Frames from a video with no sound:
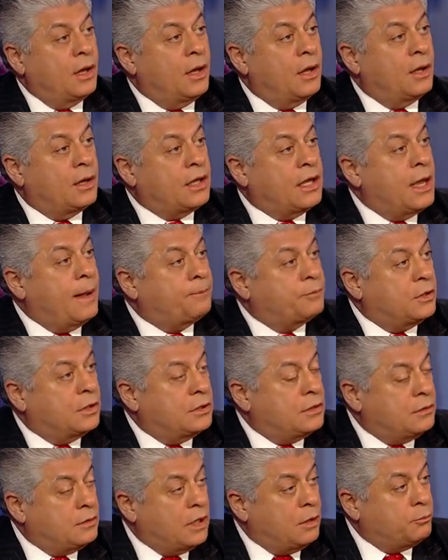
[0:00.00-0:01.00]
kept
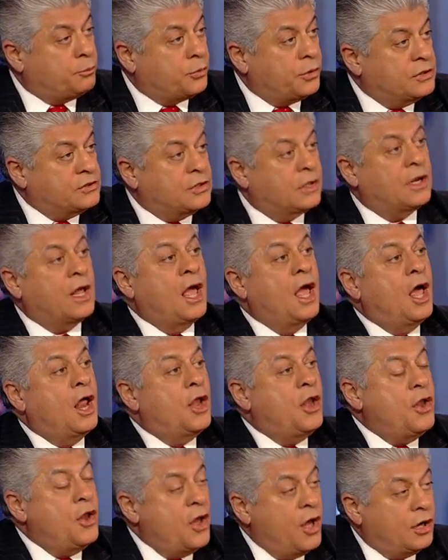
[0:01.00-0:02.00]
in prison.
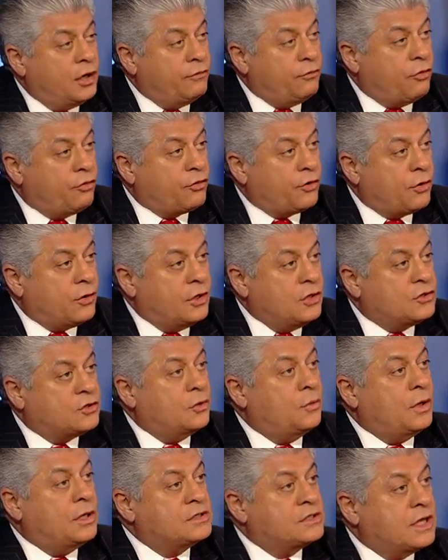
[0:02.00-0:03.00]
None of the
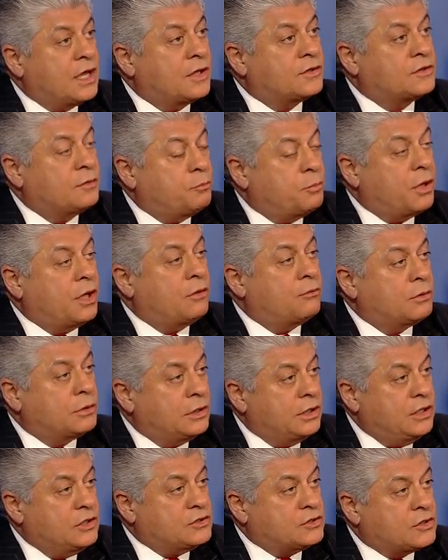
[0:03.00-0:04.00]
32 has yet to be
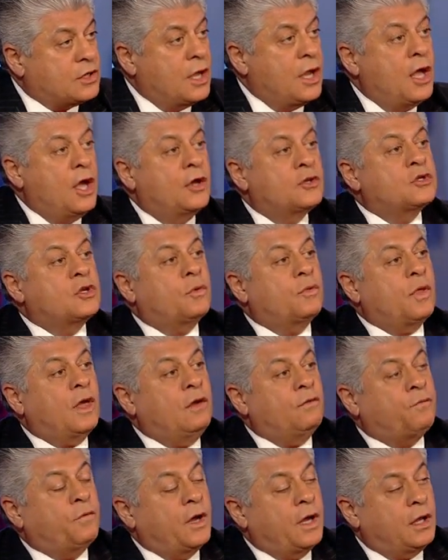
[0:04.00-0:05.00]
released. So
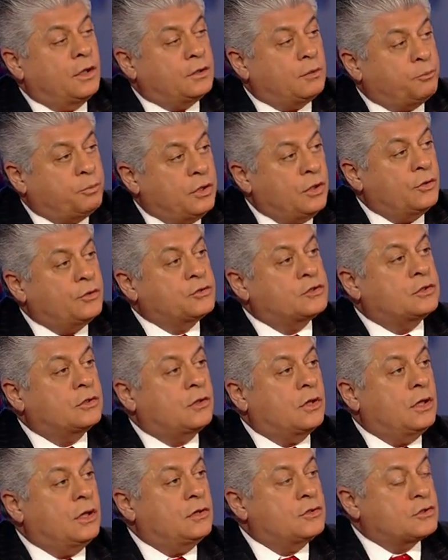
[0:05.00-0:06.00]
they filed appeals to
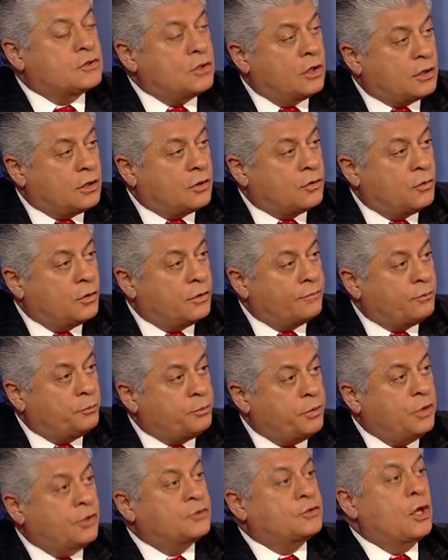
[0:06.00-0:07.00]
the Circuit Court of
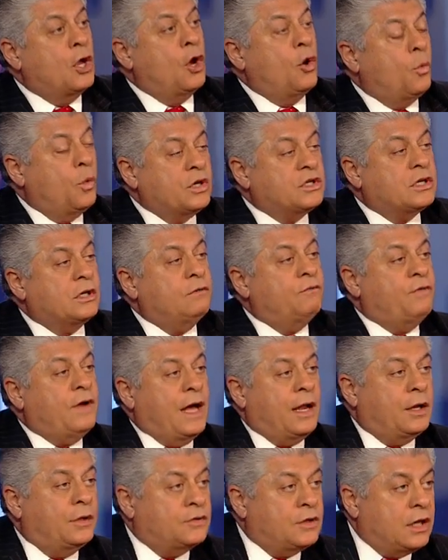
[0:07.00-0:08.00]
Appeals, which
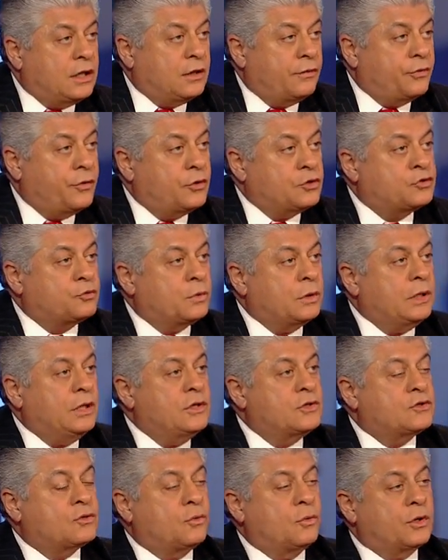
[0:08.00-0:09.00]
invalidated those
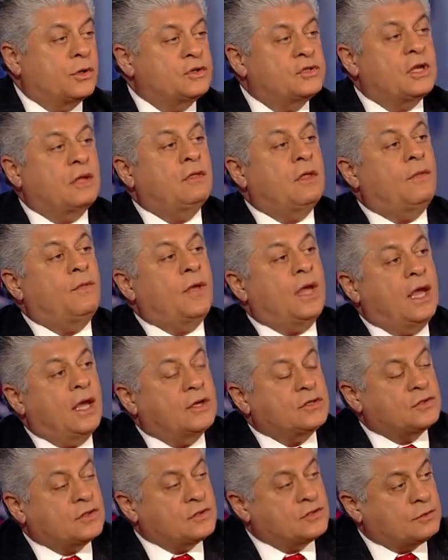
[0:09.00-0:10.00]
release orders, and then they
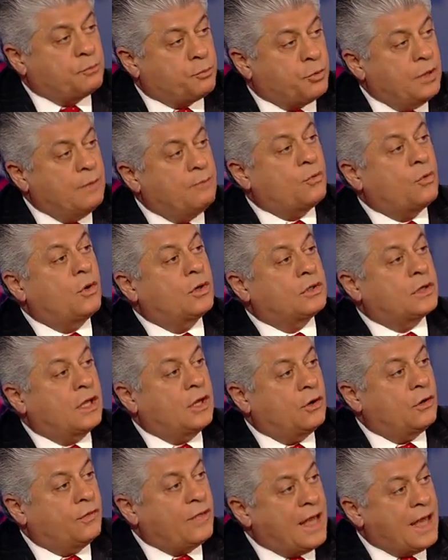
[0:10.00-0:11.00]
asked the Supreme Court to
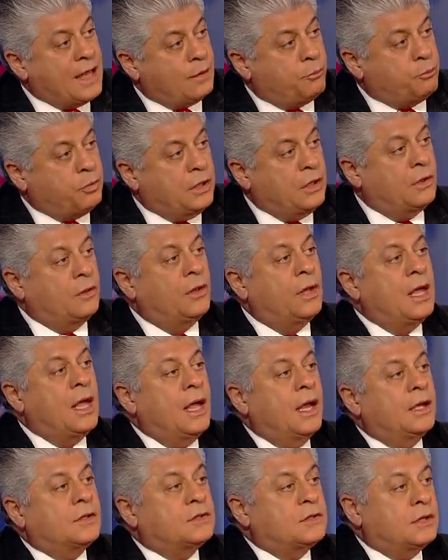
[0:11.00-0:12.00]
hear that appeal,
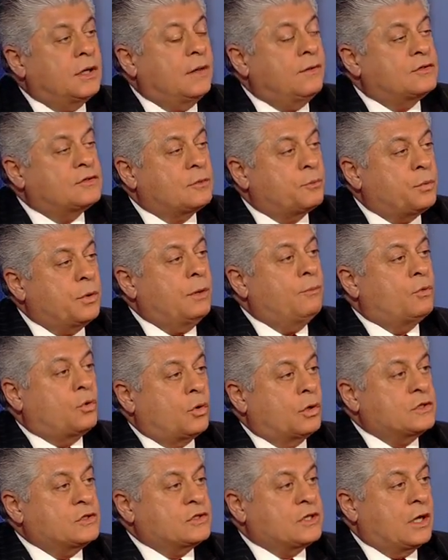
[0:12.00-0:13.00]
and today the Supreme
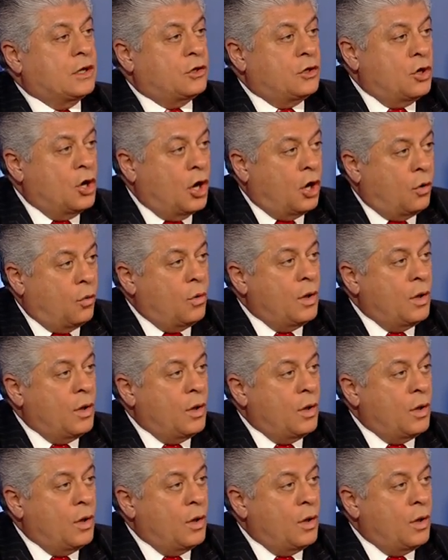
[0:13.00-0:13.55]
Court said no.